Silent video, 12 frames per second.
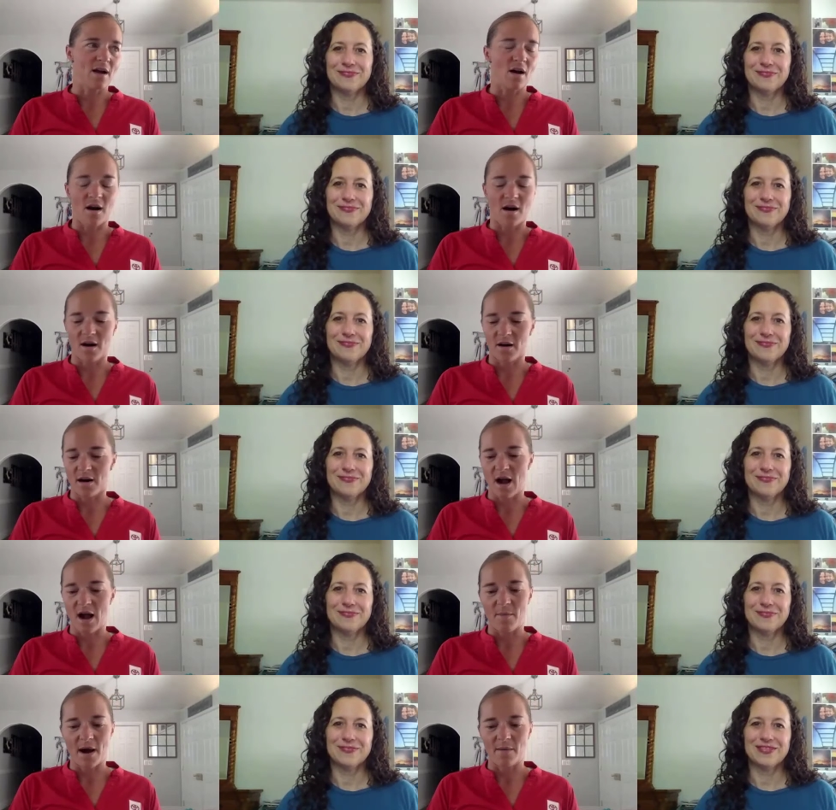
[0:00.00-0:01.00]
Speaker 1: car
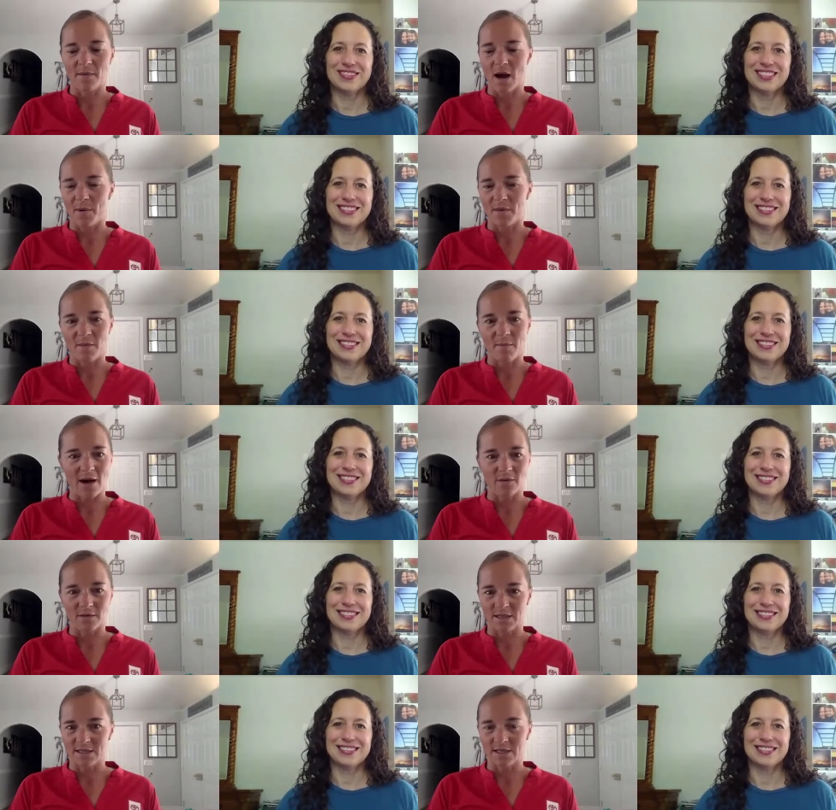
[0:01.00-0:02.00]
um, up, up, in the
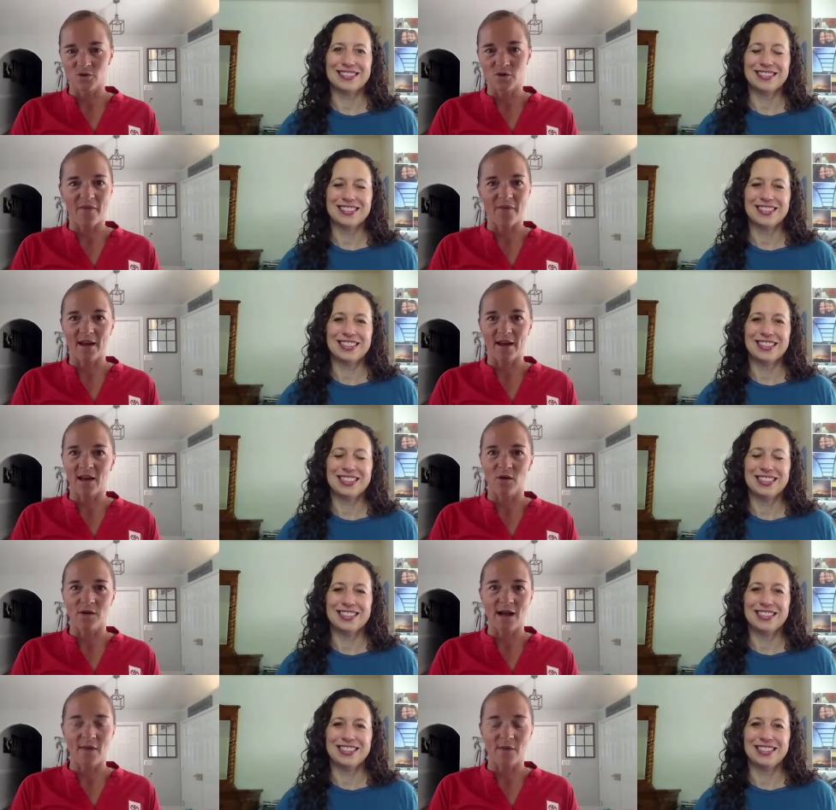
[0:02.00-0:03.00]
mountains and driving, you know,
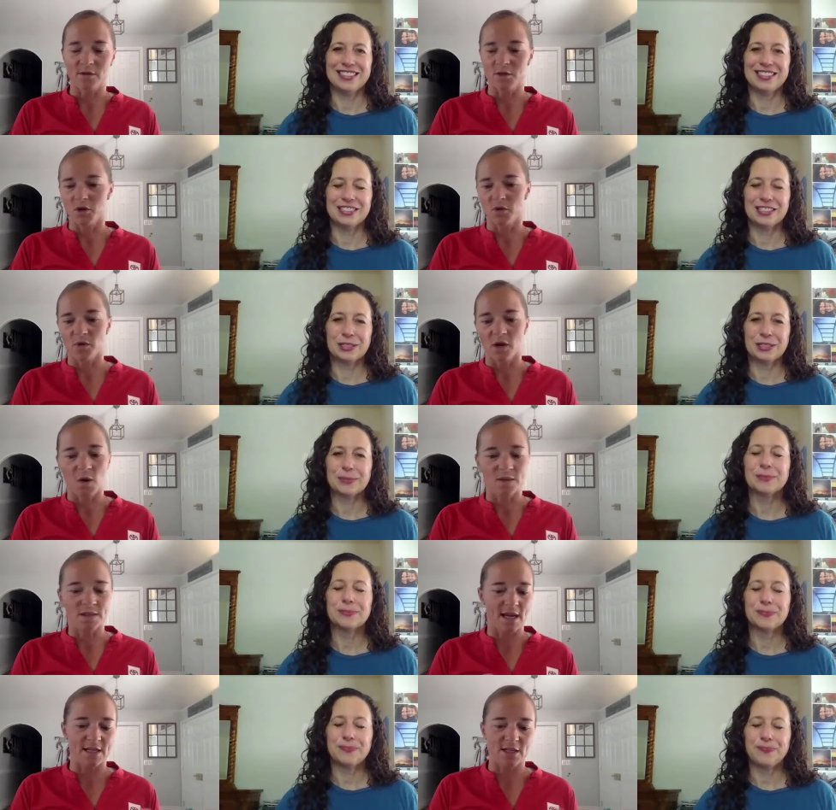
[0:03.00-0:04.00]
down those dirt roads
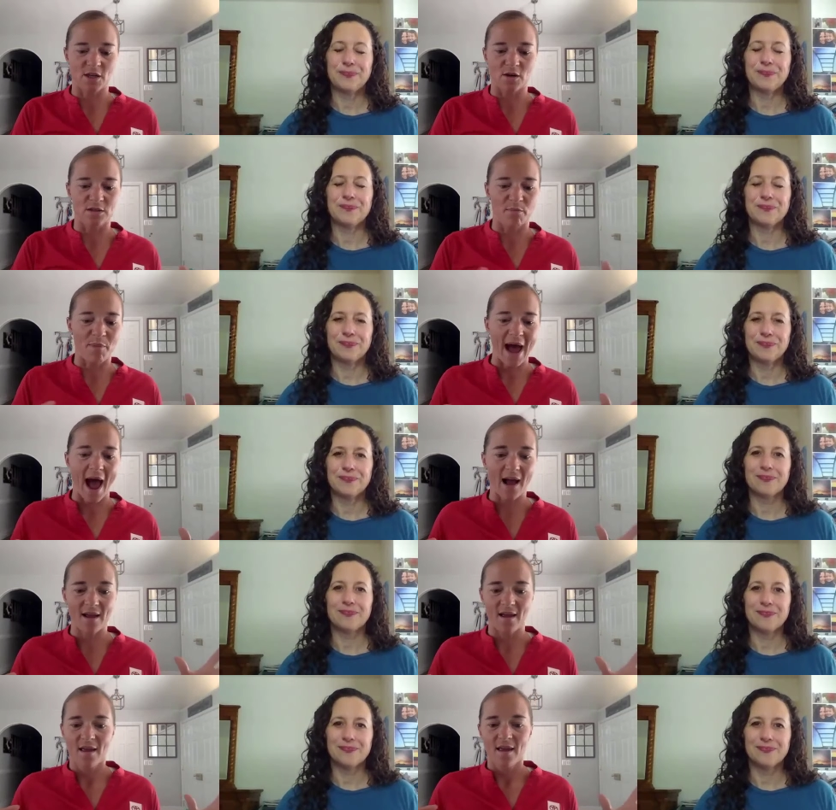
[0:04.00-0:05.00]
to get to those back,
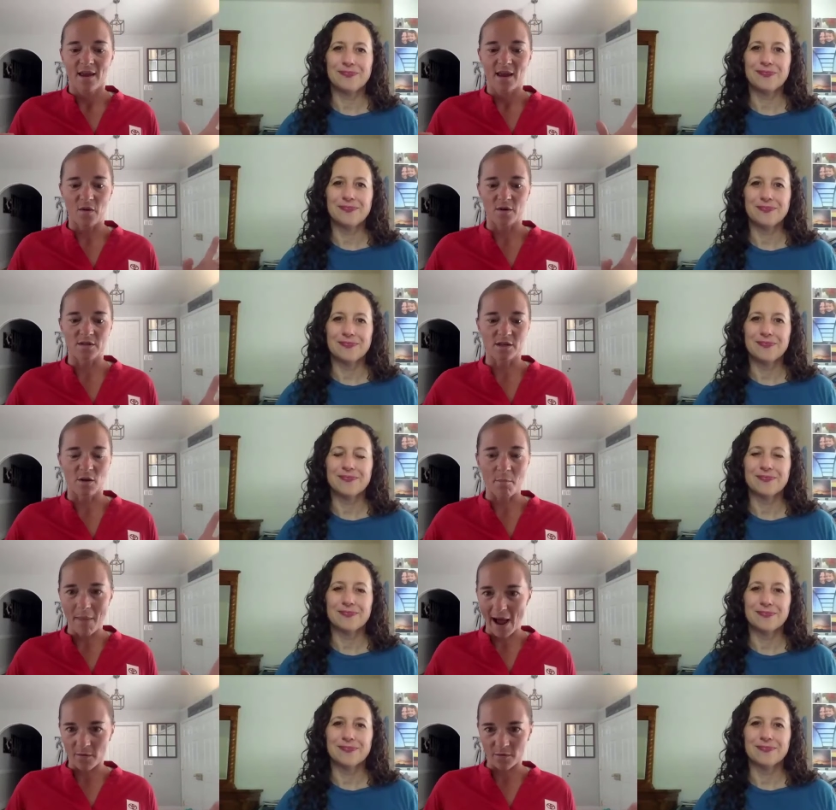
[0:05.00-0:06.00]
you know, those little
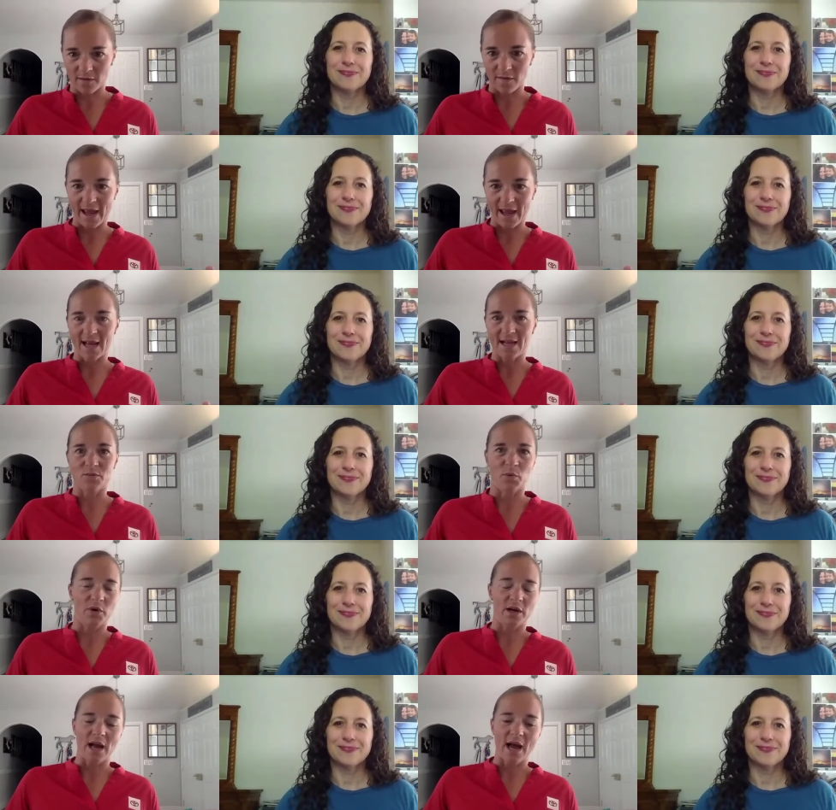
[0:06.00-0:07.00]
mountain lakes where you
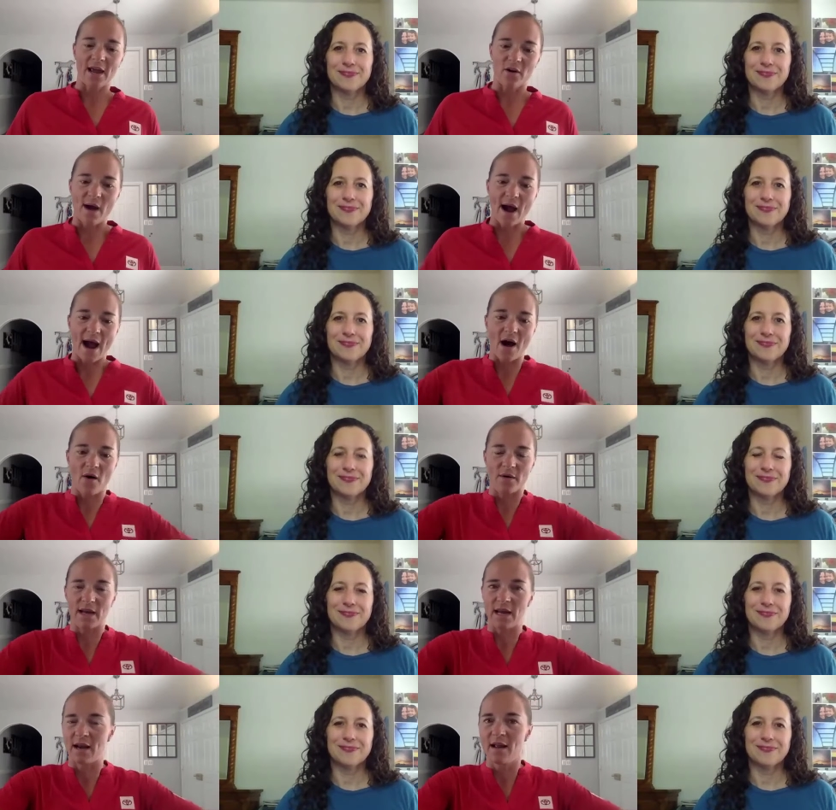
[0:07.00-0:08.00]
can hike around
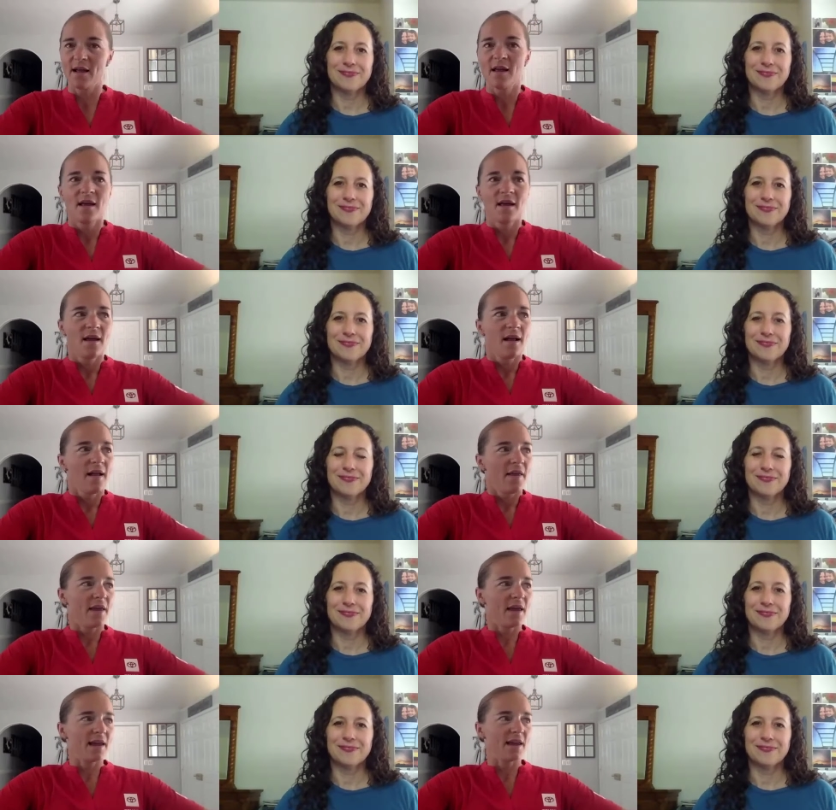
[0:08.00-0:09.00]
and,
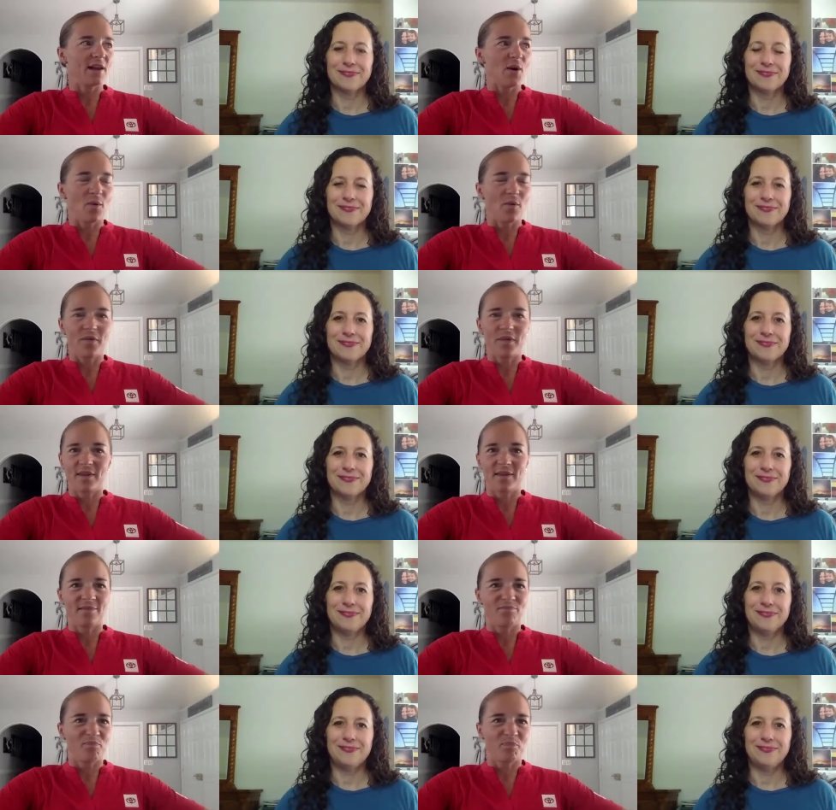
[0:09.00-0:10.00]
you know,
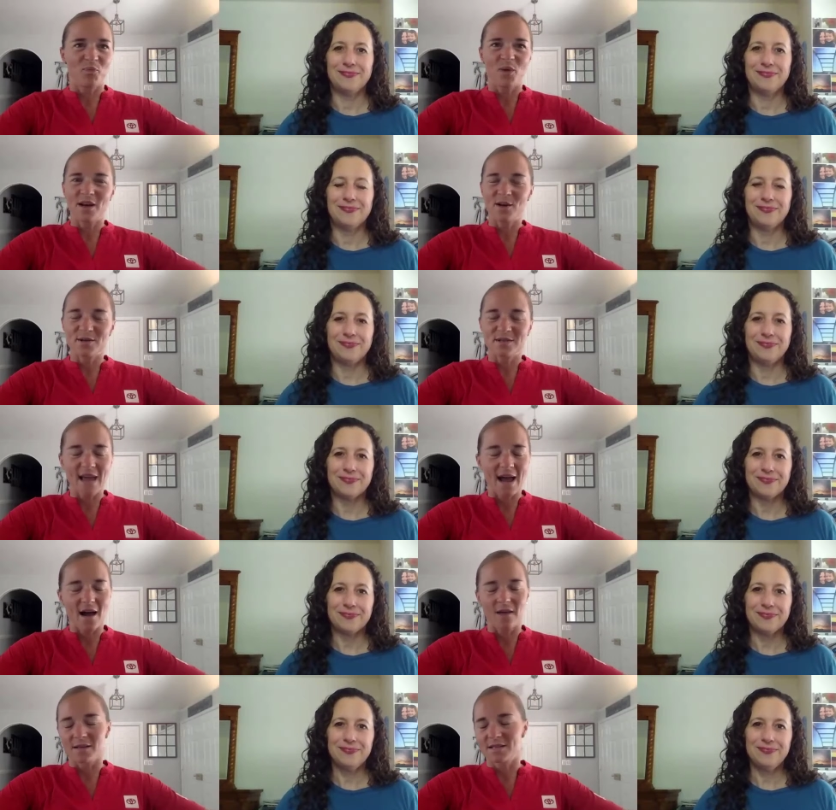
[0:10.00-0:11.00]
windows
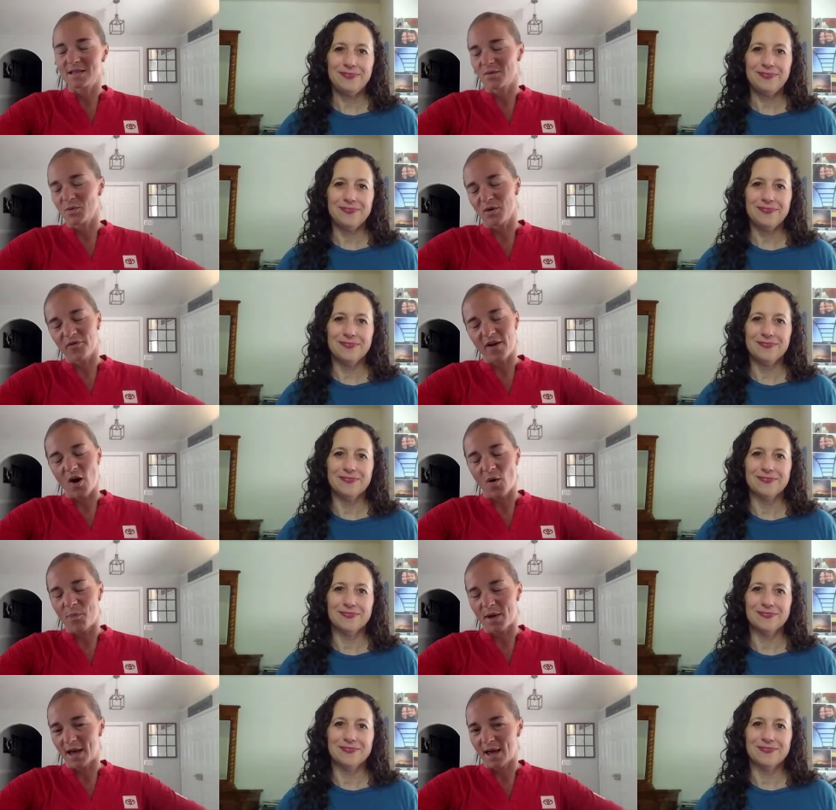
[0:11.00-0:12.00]
down, the sunroof
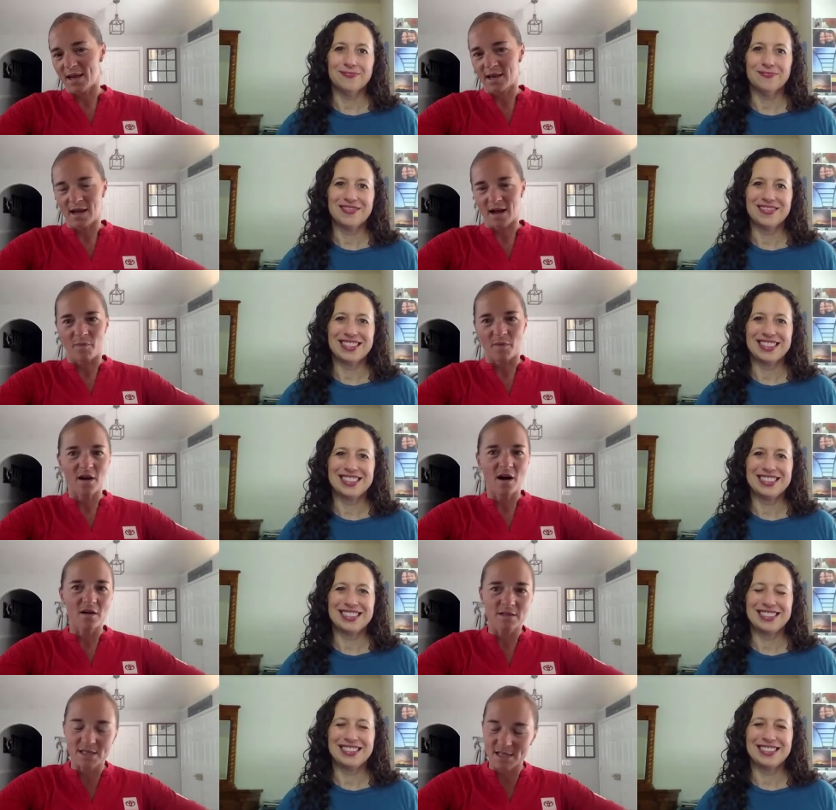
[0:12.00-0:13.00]
open, um, the car
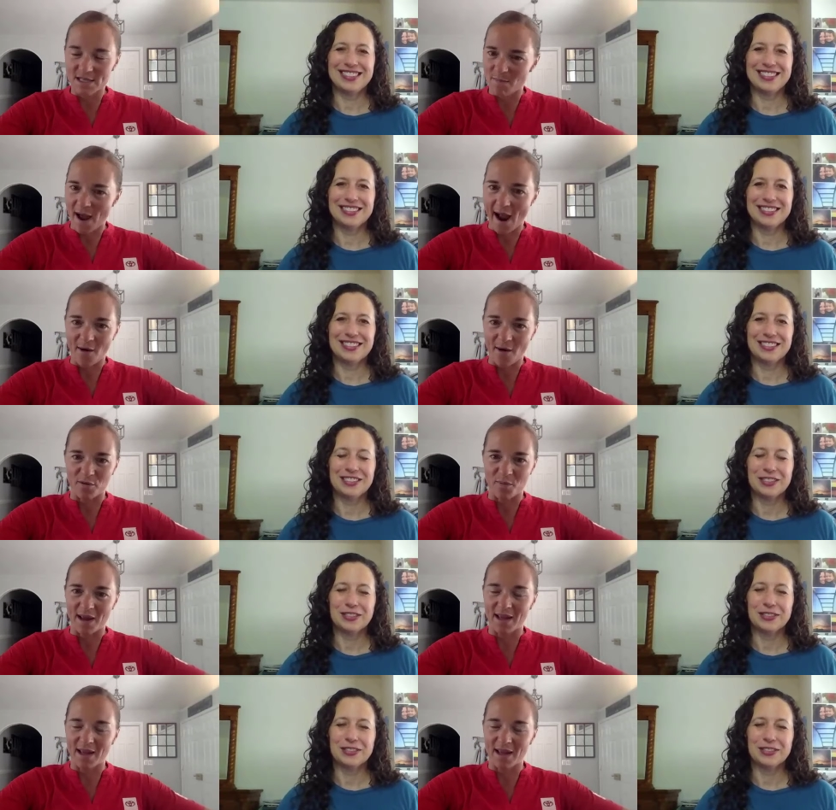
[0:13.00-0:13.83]
seats in the back with my